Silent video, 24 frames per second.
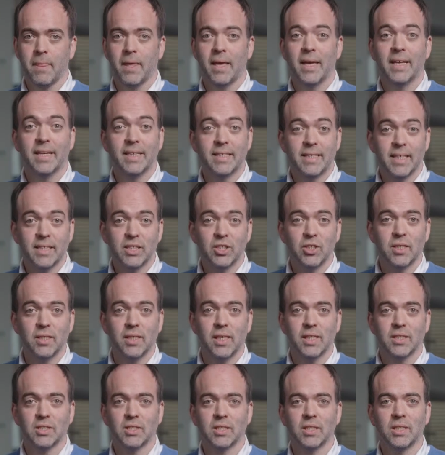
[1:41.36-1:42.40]
In addition to
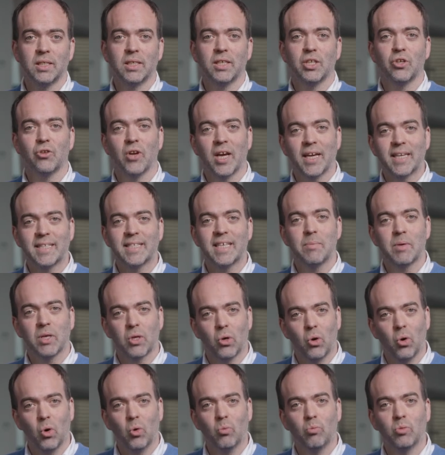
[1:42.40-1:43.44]
this, your academic
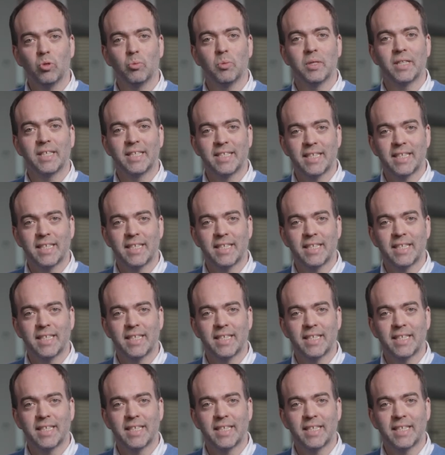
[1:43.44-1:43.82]
home will be the